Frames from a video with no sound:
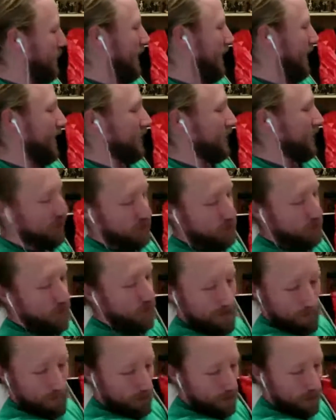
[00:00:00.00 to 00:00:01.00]
just want to
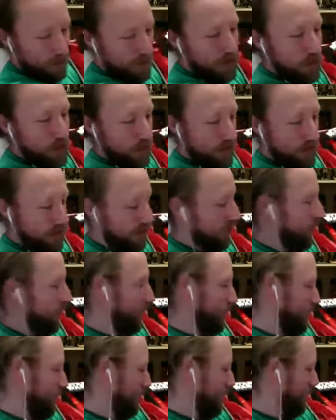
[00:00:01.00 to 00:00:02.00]
rip into it, so
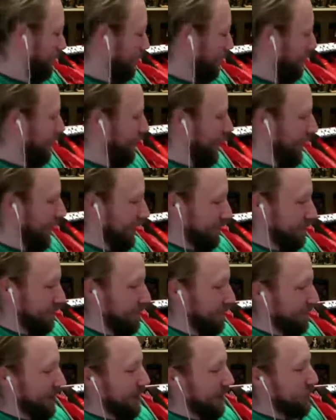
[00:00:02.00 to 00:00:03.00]
I I
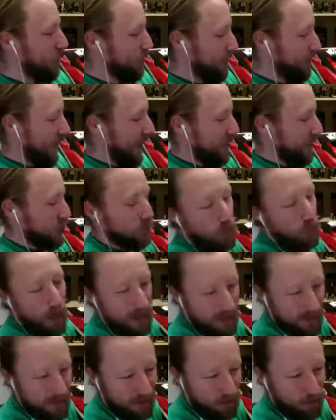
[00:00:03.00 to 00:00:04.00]
told them they had to wait
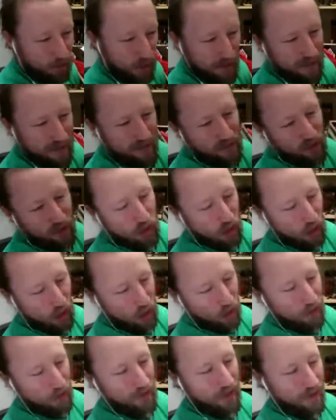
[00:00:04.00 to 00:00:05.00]
until we did the show, and
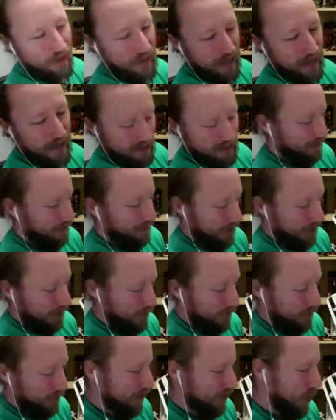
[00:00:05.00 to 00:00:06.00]
then they get to play with it
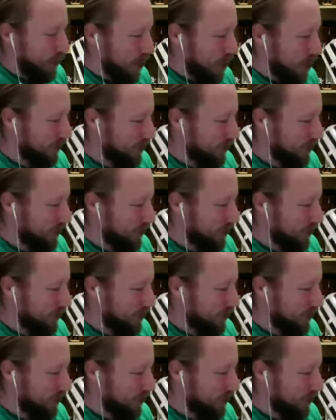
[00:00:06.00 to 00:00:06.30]
tomorrow. So